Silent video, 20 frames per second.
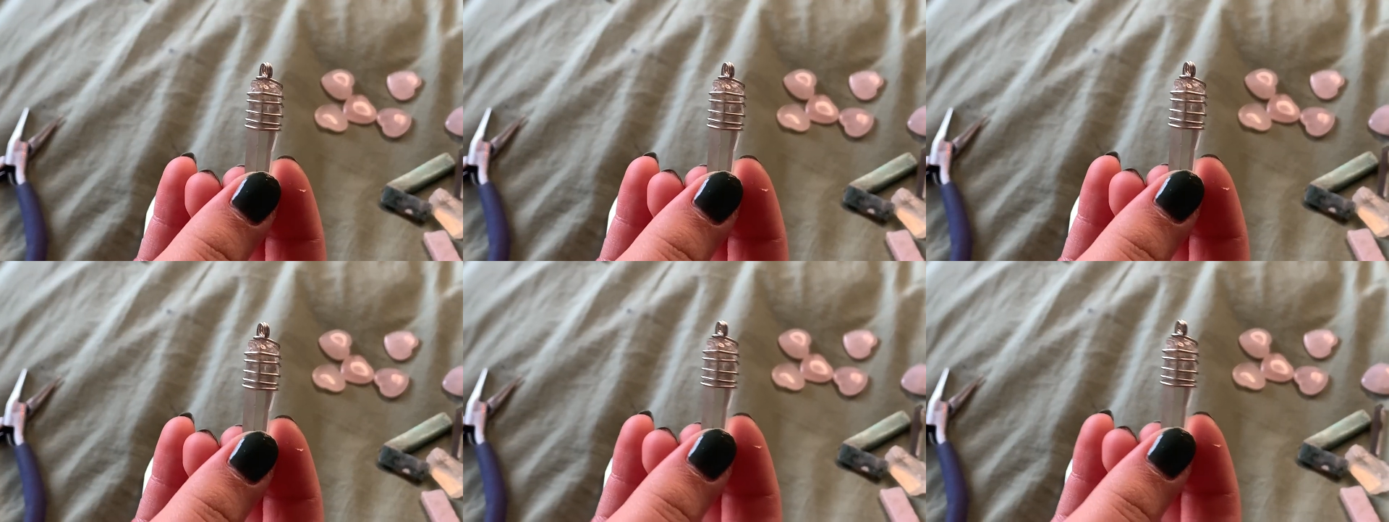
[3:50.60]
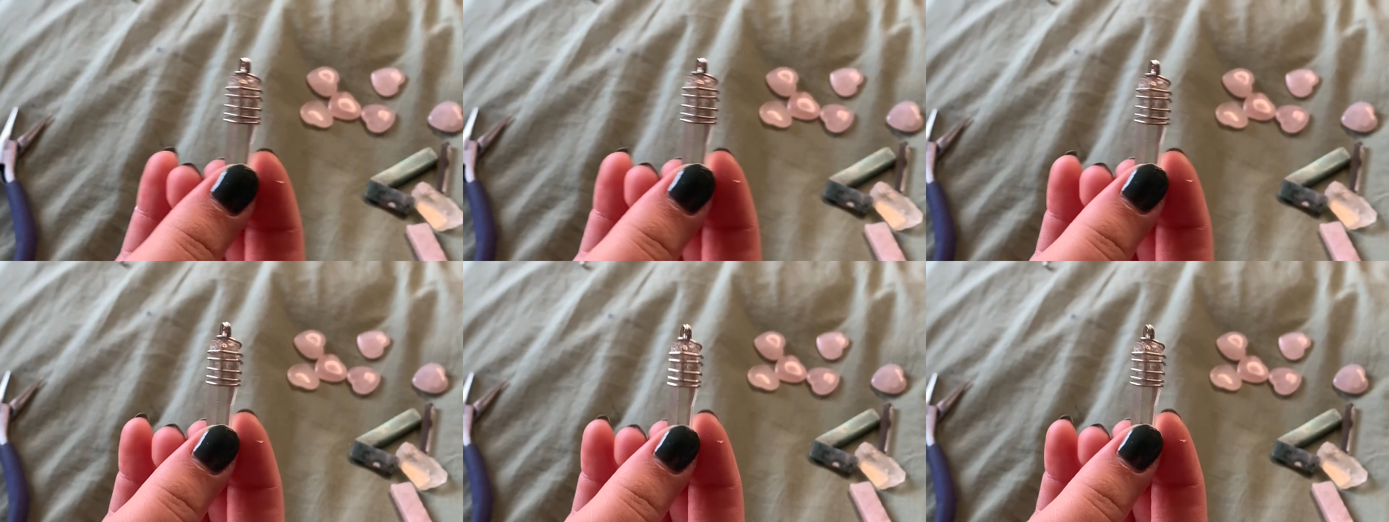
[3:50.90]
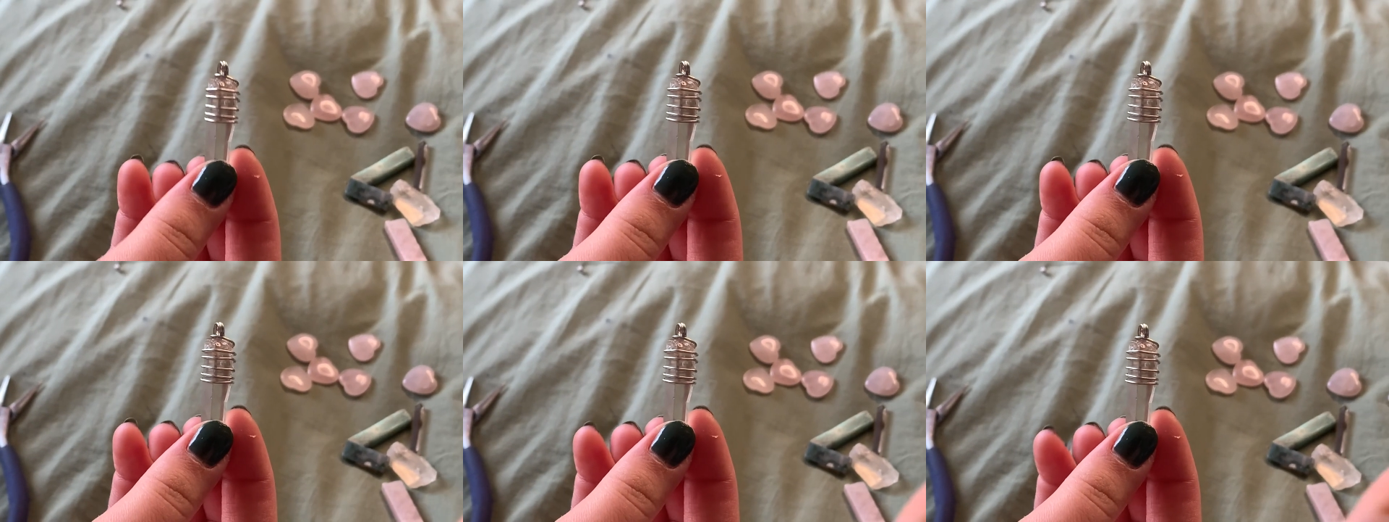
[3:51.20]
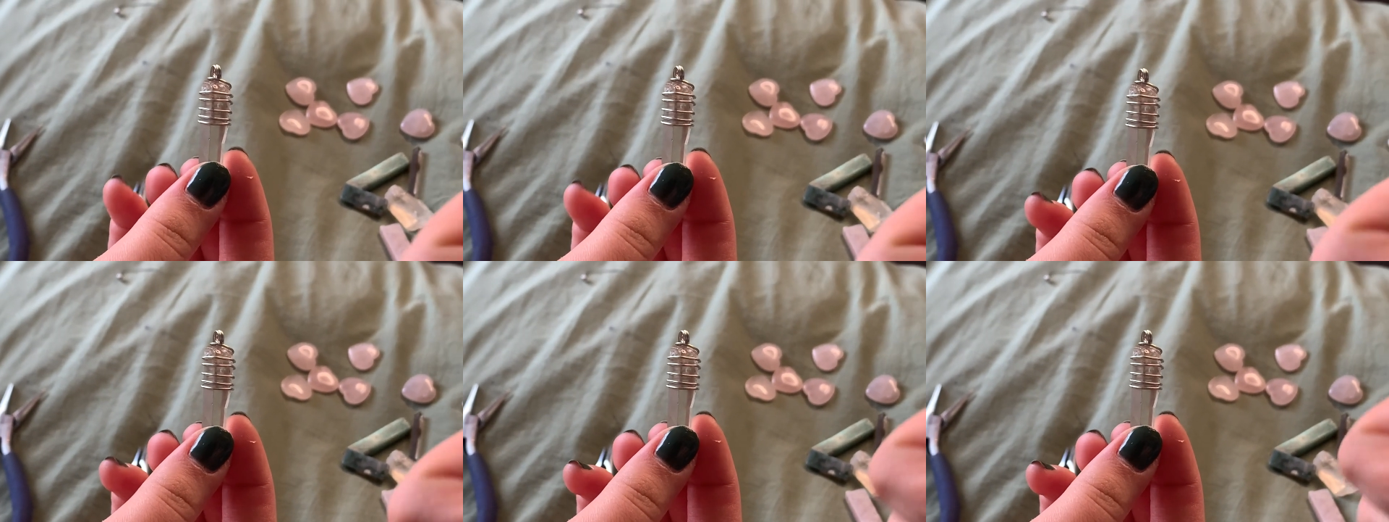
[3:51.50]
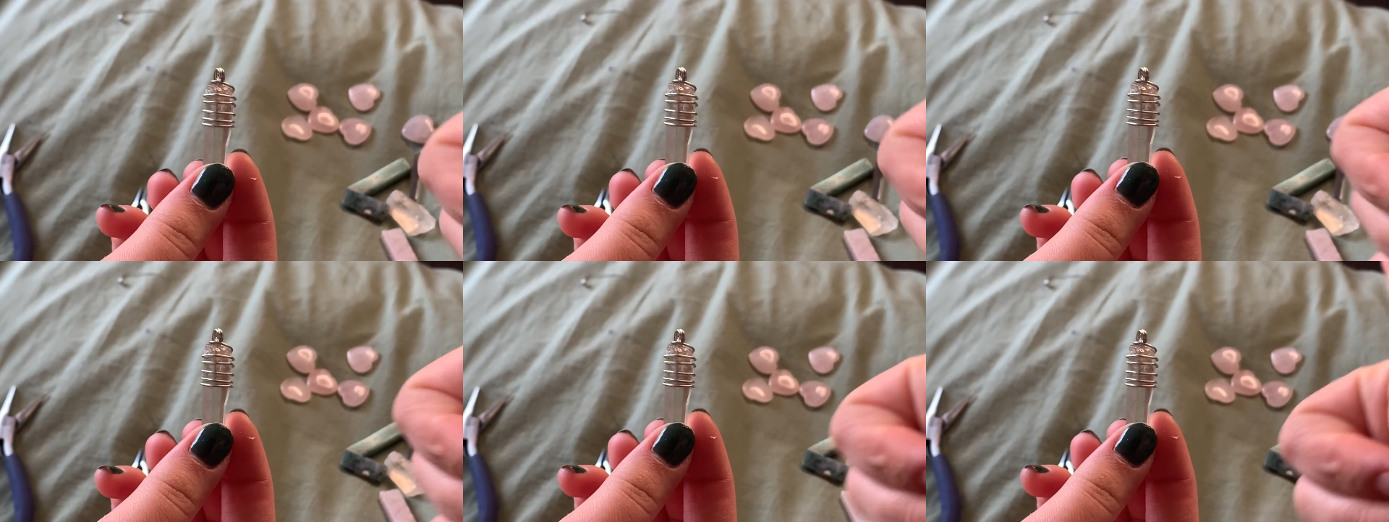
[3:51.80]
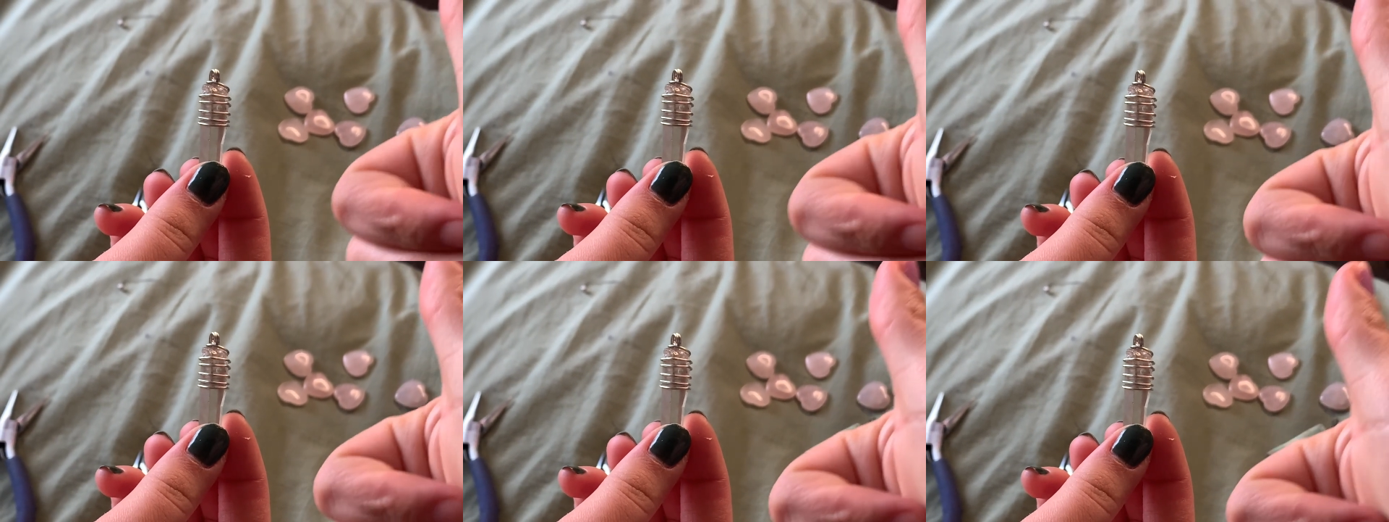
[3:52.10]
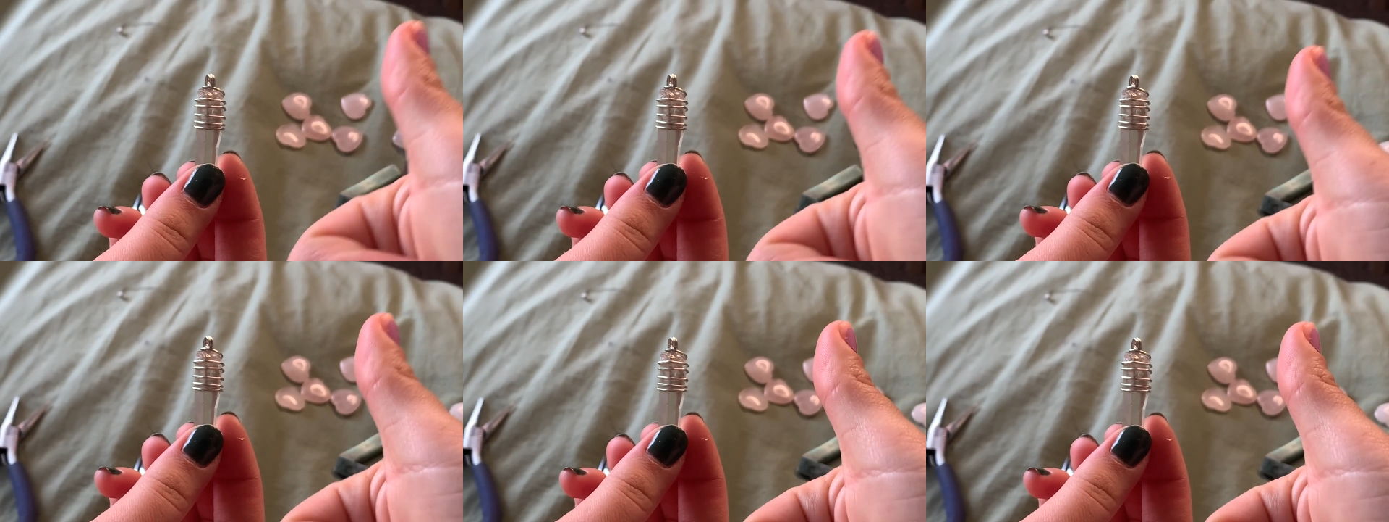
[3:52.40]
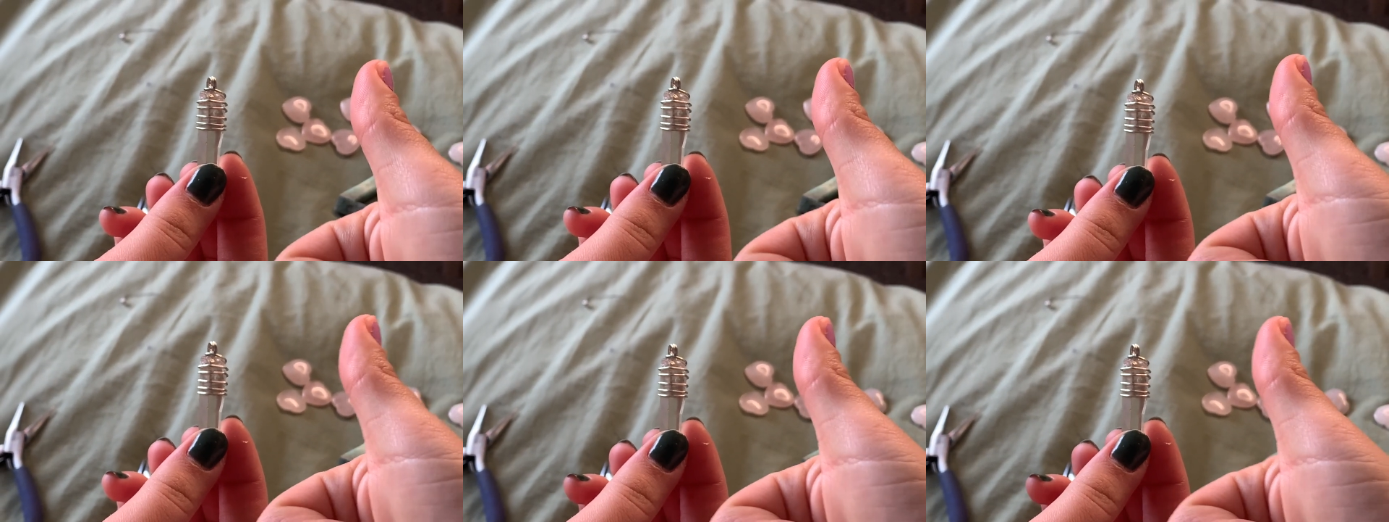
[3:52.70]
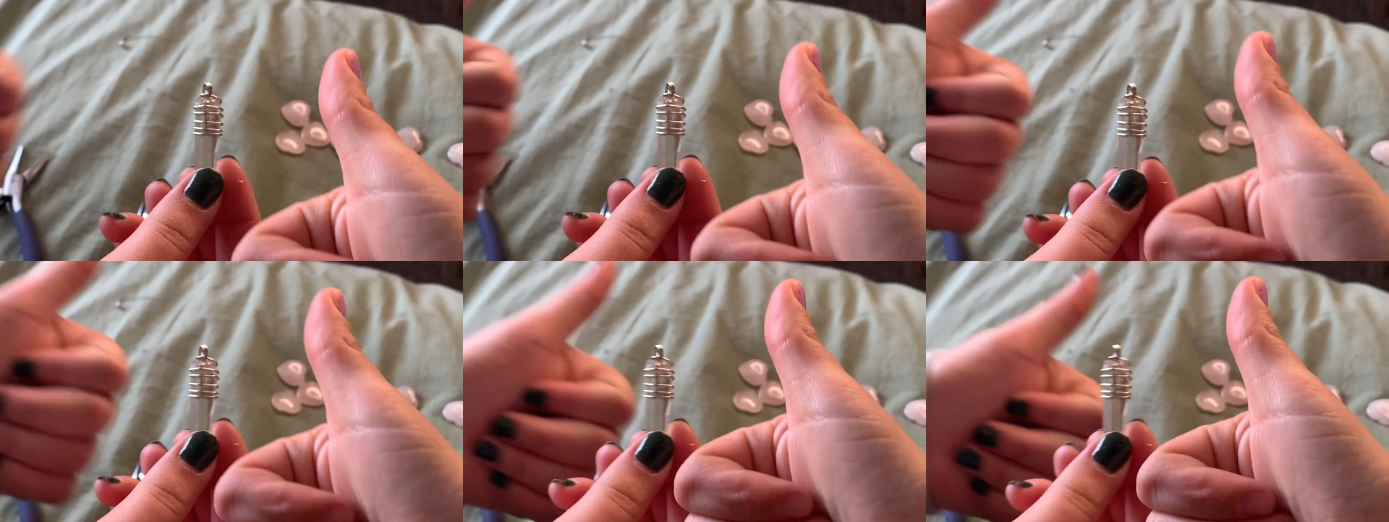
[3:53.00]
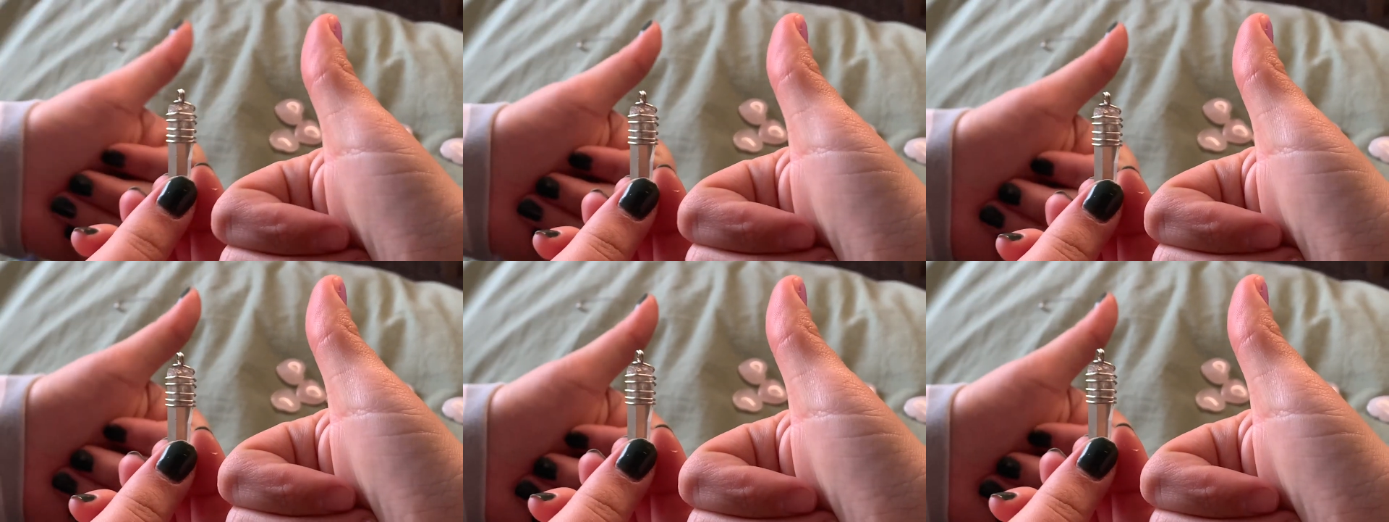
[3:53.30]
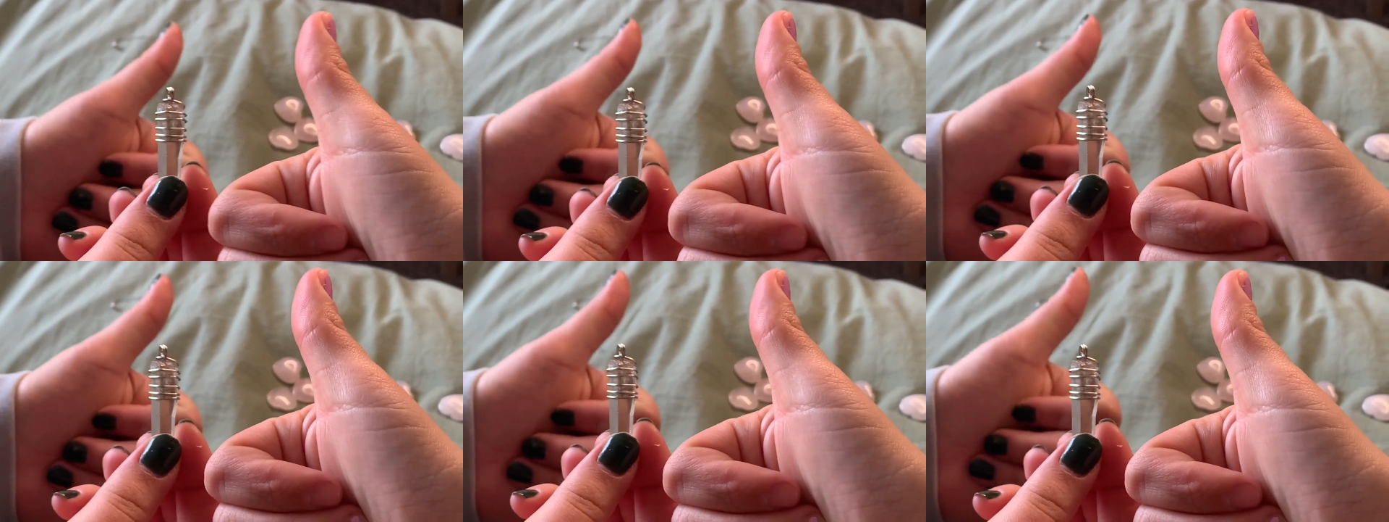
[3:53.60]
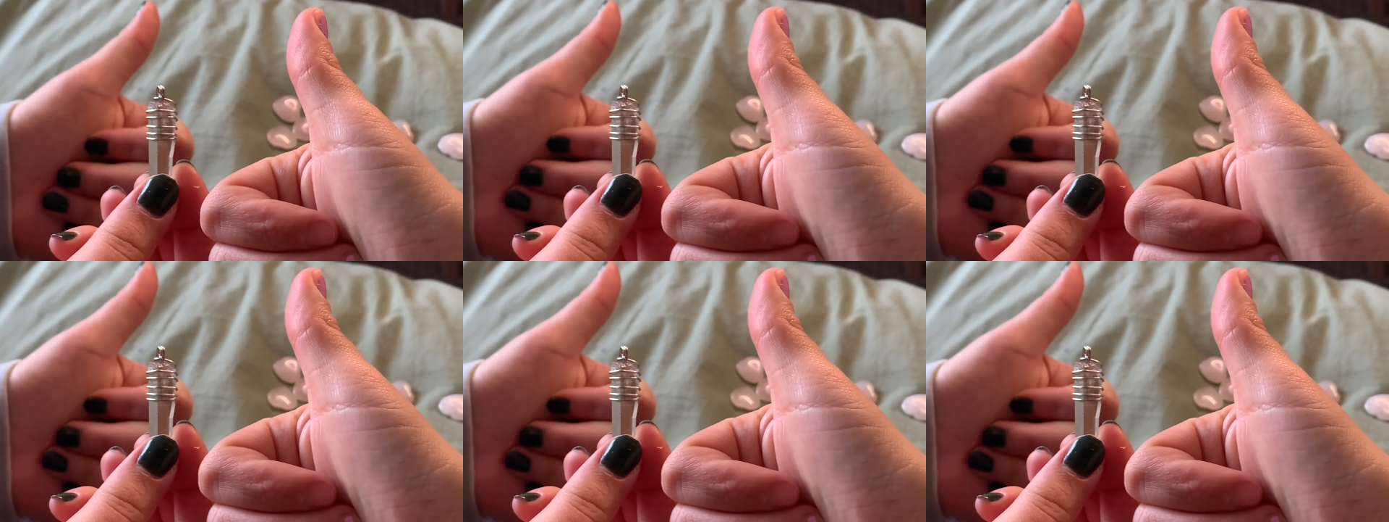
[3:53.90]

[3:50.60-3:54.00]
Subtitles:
No face is visible, so there are no lips to read.